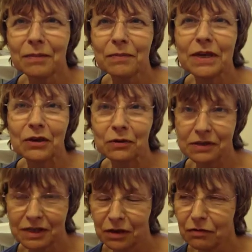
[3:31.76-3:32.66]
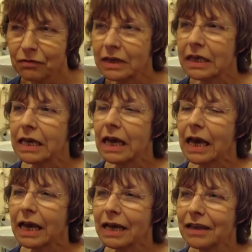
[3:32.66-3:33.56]
in yourself
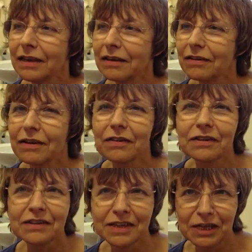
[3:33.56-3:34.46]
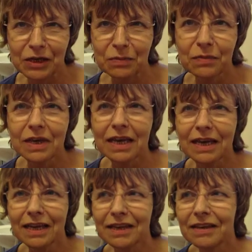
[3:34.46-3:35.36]
and the team
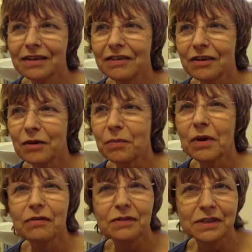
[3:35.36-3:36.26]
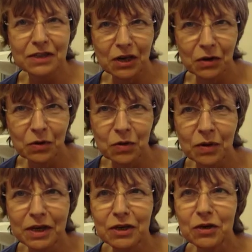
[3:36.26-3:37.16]
and my physio, who
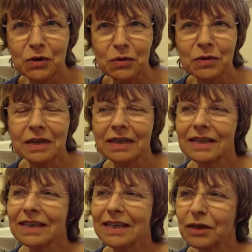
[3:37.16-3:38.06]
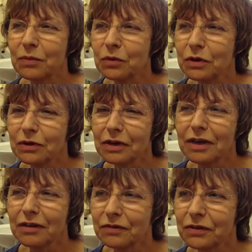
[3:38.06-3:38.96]
I knew would look
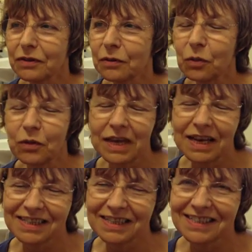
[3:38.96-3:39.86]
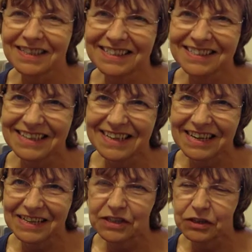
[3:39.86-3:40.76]
after all the exercises I
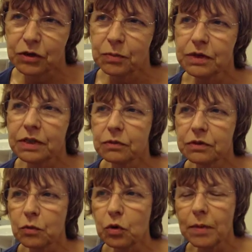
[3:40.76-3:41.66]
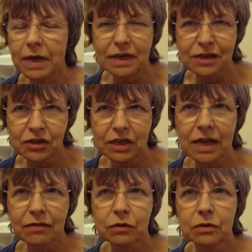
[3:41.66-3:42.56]
had to do. But it was more my energy
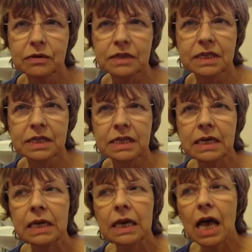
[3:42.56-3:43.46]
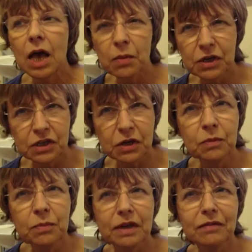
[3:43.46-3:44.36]
levels and how much I would
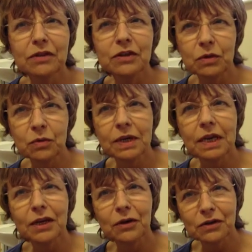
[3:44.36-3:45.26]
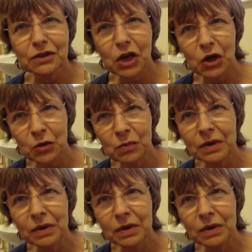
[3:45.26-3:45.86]
be able to do when I got home,